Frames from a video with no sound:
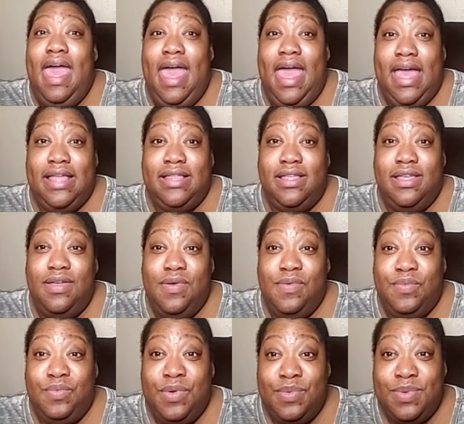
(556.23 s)
And
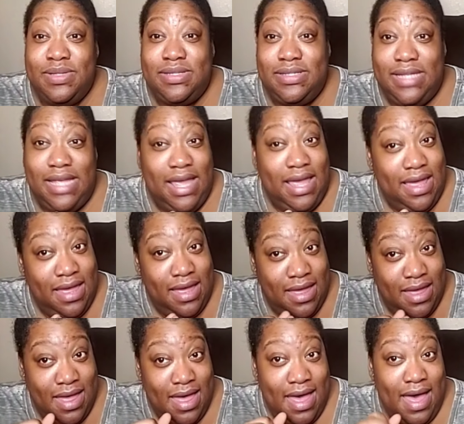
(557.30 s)
we will
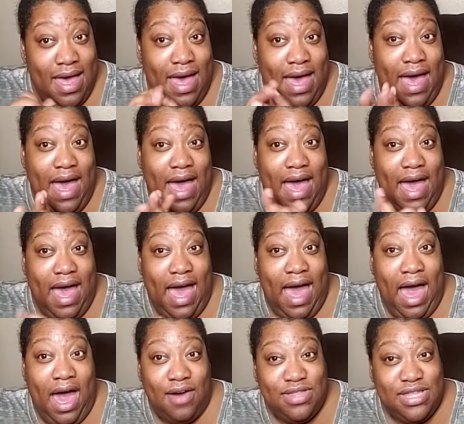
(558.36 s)
see
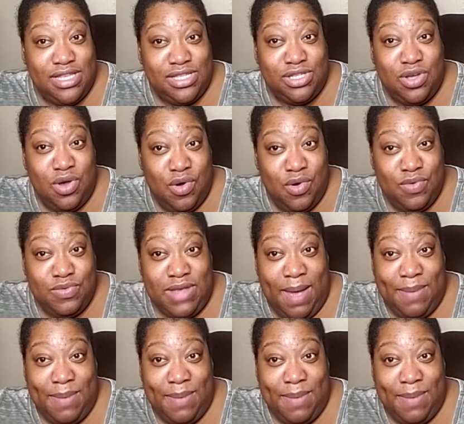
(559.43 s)
how this goes.